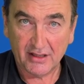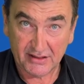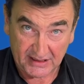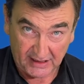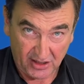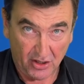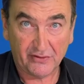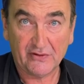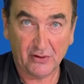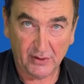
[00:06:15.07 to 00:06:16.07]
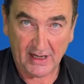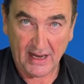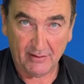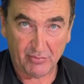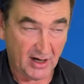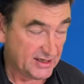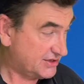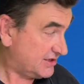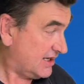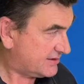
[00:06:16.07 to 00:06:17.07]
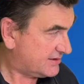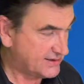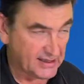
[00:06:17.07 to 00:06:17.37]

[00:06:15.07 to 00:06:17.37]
to go through an airbrush to